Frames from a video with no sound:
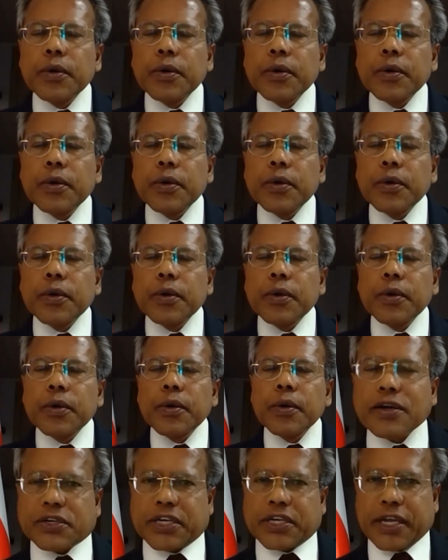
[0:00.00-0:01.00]
Truman
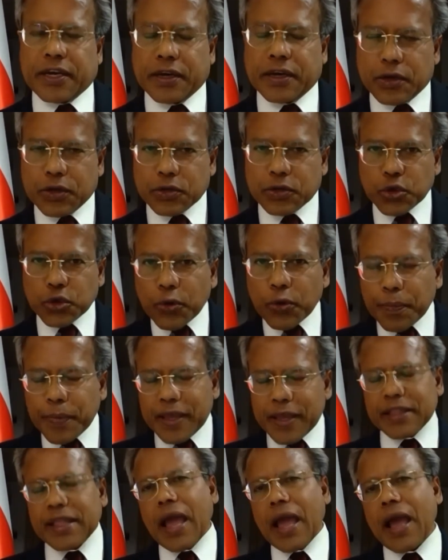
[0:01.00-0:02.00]
doctrine should
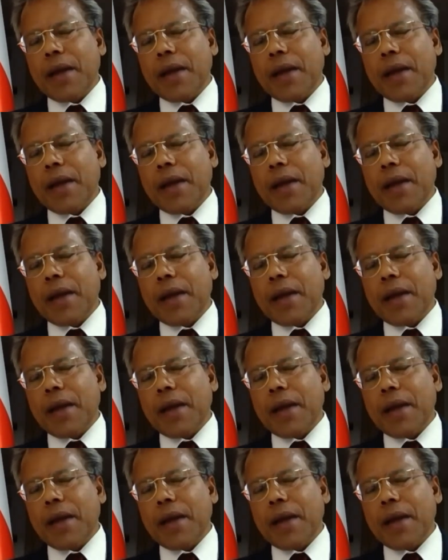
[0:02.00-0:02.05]
be the